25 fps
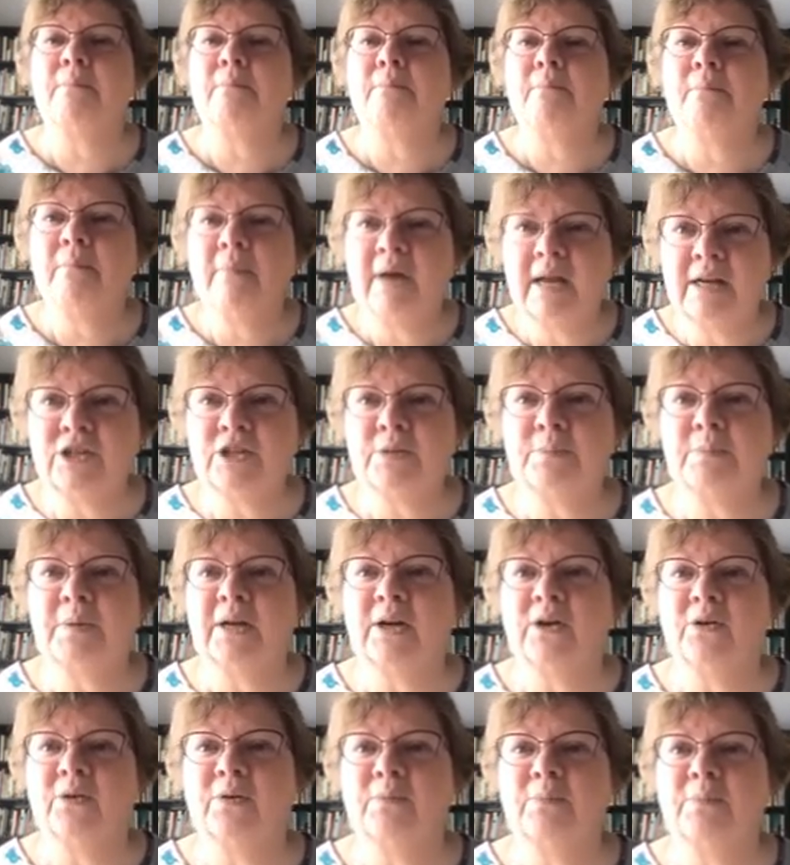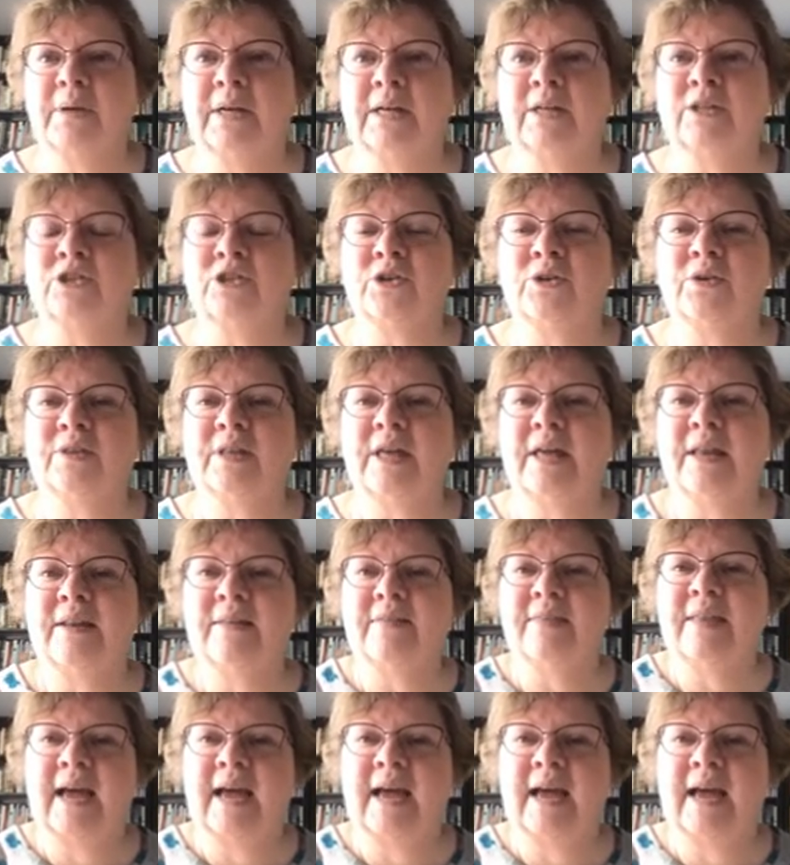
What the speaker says: much bigger picture than